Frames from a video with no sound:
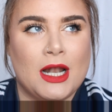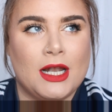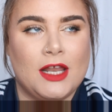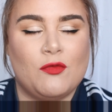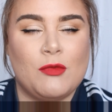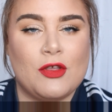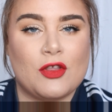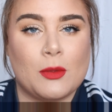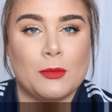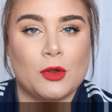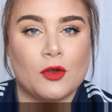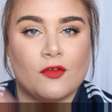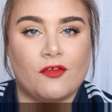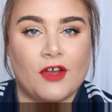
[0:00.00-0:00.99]
leave me some of
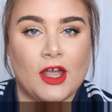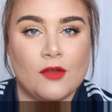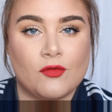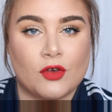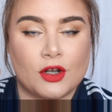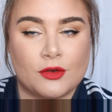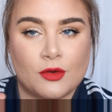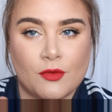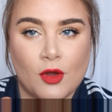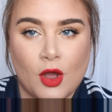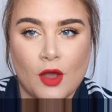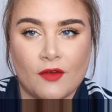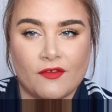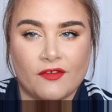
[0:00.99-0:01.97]
your favourite
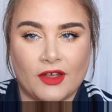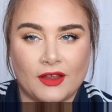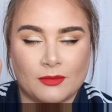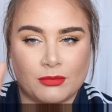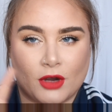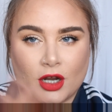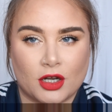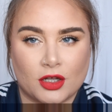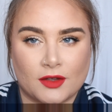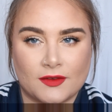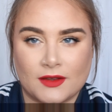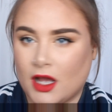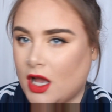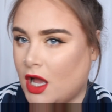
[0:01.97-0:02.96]
face
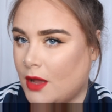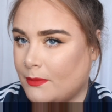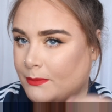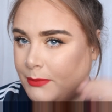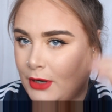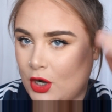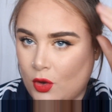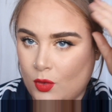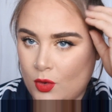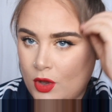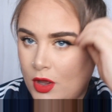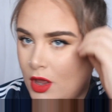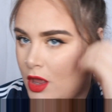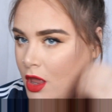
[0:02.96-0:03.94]
products
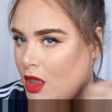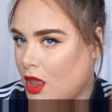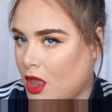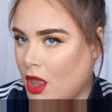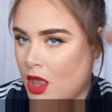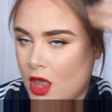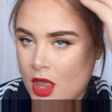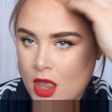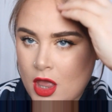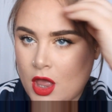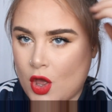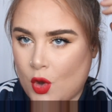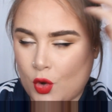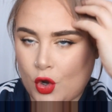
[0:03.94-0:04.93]
below.
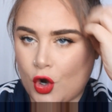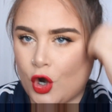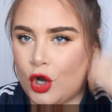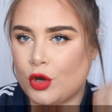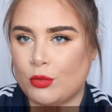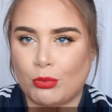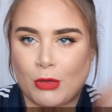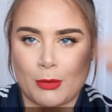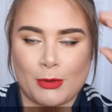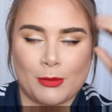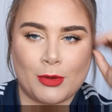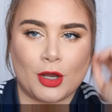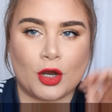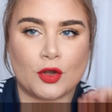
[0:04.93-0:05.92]
Okay, my
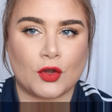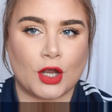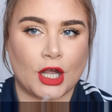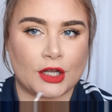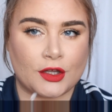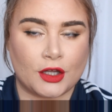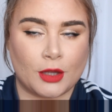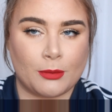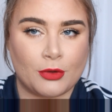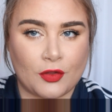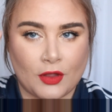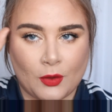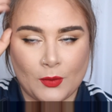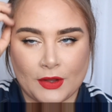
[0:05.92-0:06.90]
baby hairs are acting up
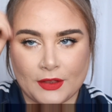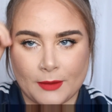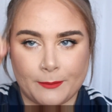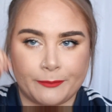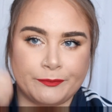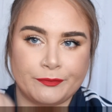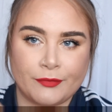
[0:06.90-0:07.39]
because I wet them.